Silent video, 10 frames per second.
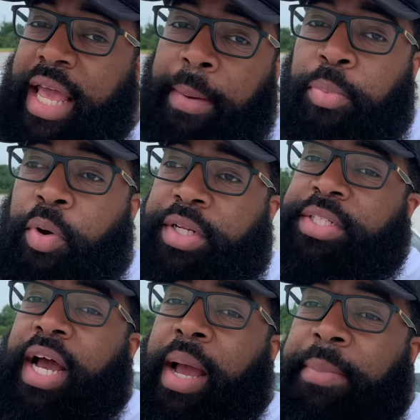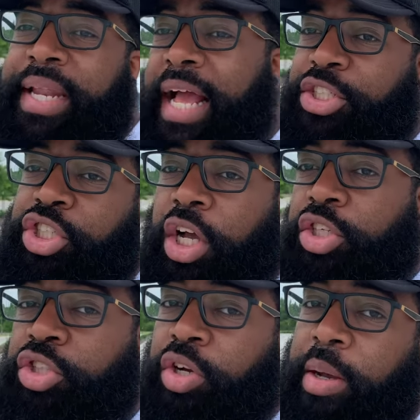that point in time, in that
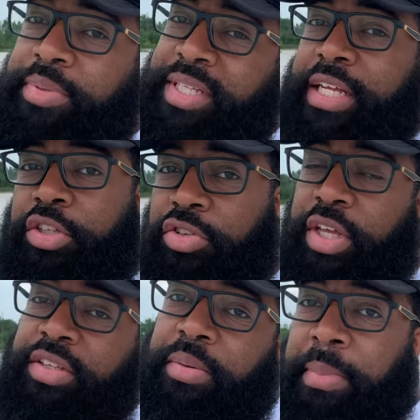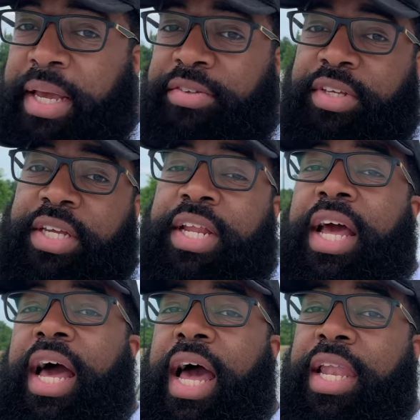juncture, I was like, this thing's amazing.
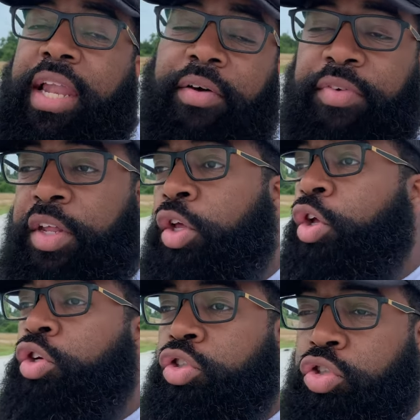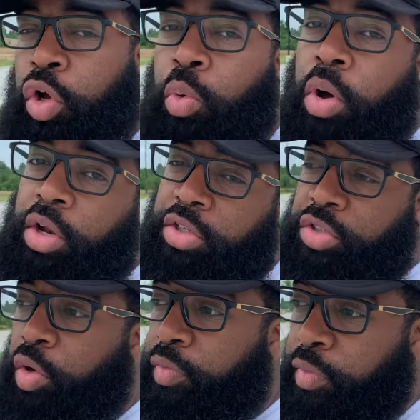I love it, so on and
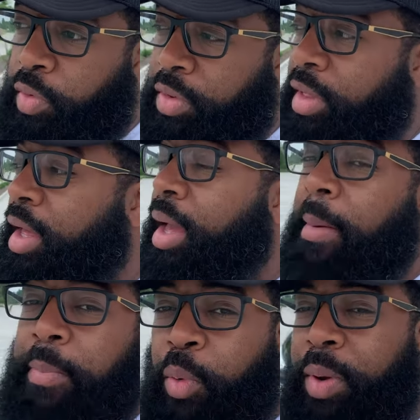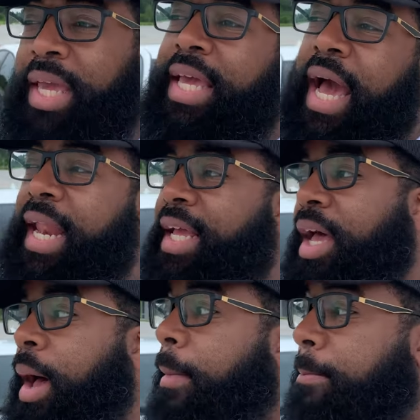so forth. But we gotta
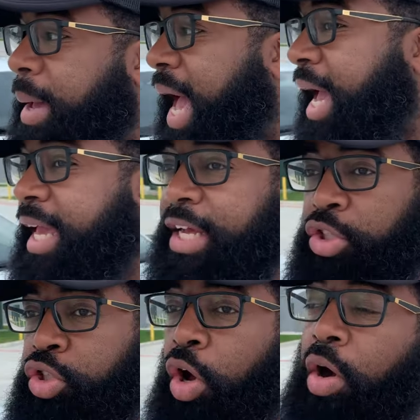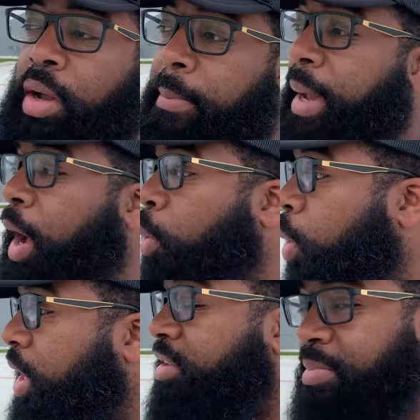come back and talk about
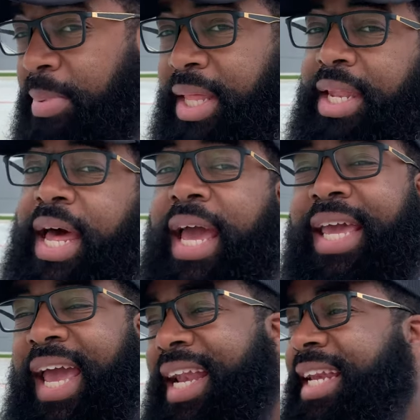what it's been like at